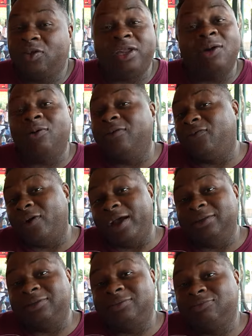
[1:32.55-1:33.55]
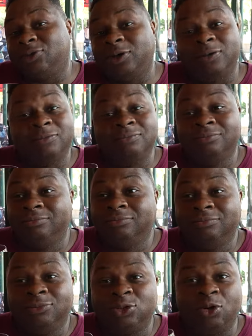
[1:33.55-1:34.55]
Today we're in France, so
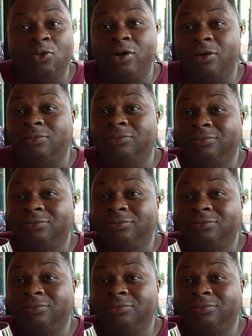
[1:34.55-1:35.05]
screw Rome.